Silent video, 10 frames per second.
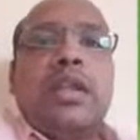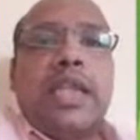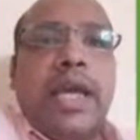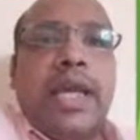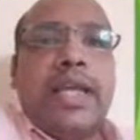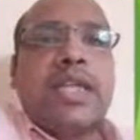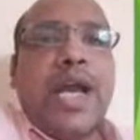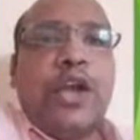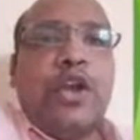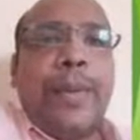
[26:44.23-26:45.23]
There is
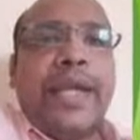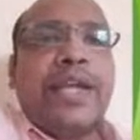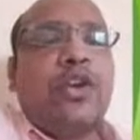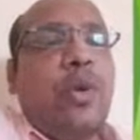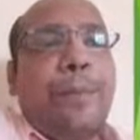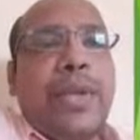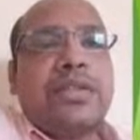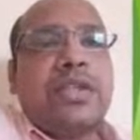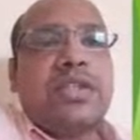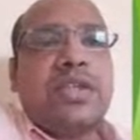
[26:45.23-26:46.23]
automatic
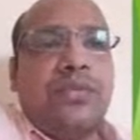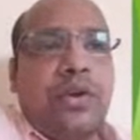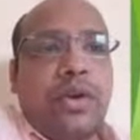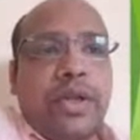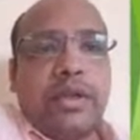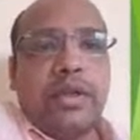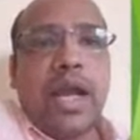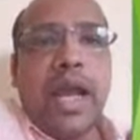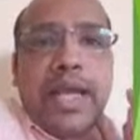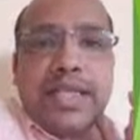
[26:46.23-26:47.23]
compensation for
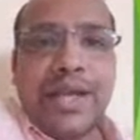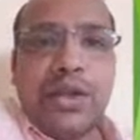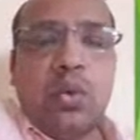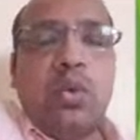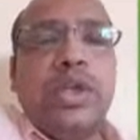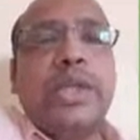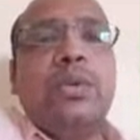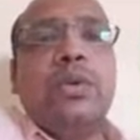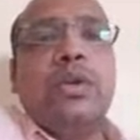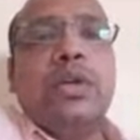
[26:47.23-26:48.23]
error. As I told
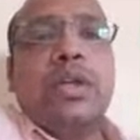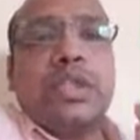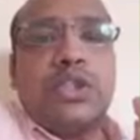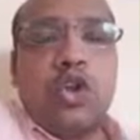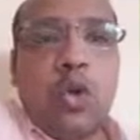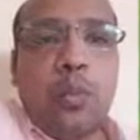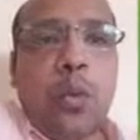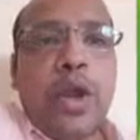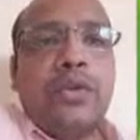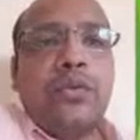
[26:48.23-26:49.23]
you,
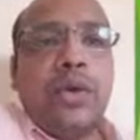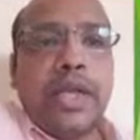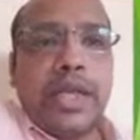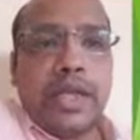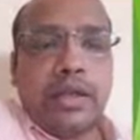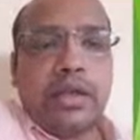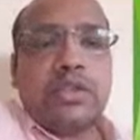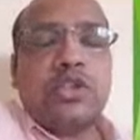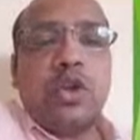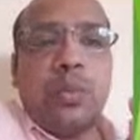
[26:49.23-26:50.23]
0.1 error,
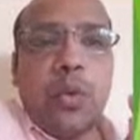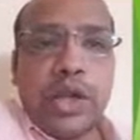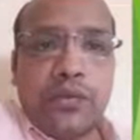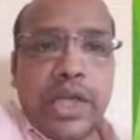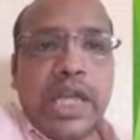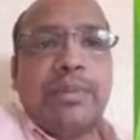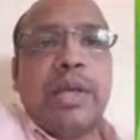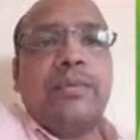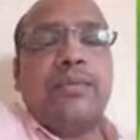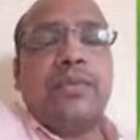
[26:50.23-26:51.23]
0.1
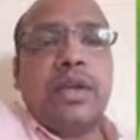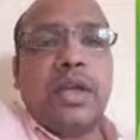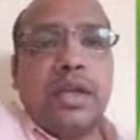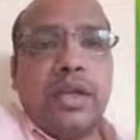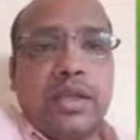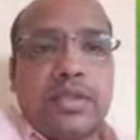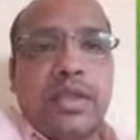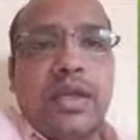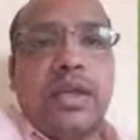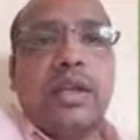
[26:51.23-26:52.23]
mm error
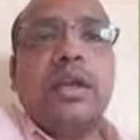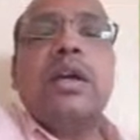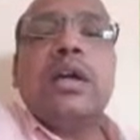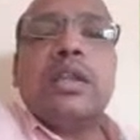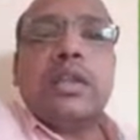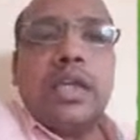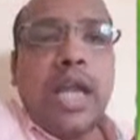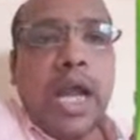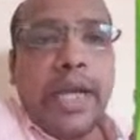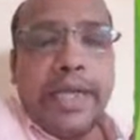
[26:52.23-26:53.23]
is there,
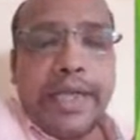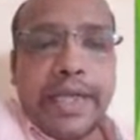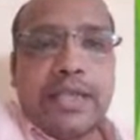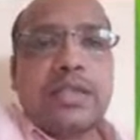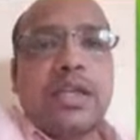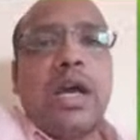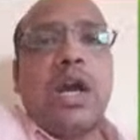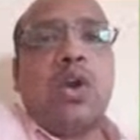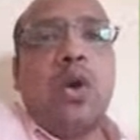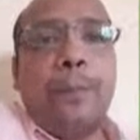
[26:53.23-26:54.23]
then it is
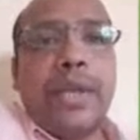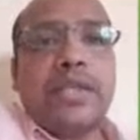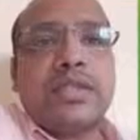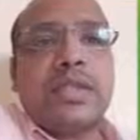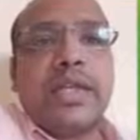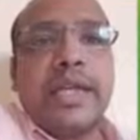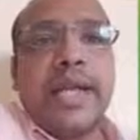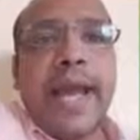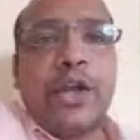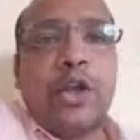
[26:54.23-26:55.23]

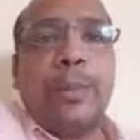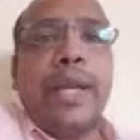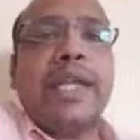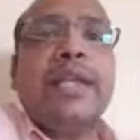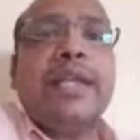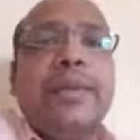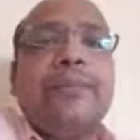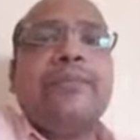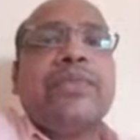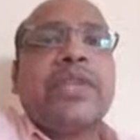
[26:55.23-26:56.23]
compensated
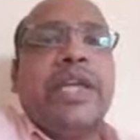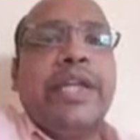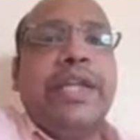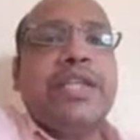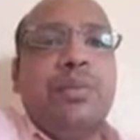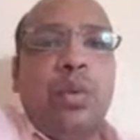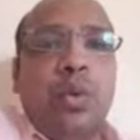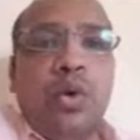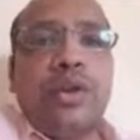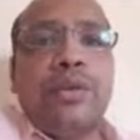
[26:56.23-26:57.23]
automatically. It is
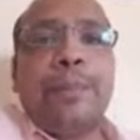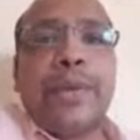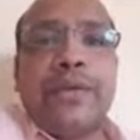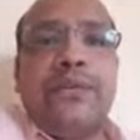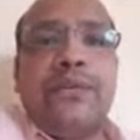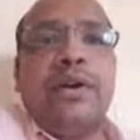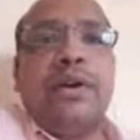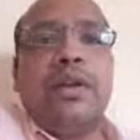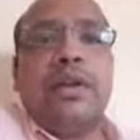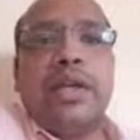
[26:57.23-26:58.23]
more
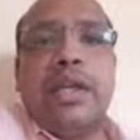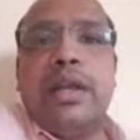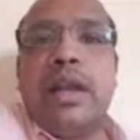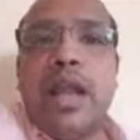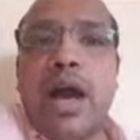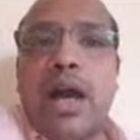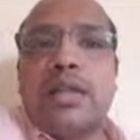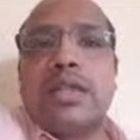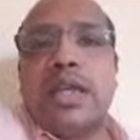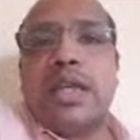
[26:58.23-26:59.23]
preferred in
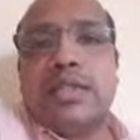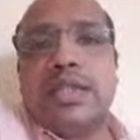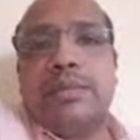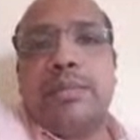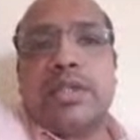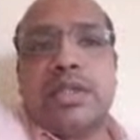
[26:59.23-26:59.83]
large ANC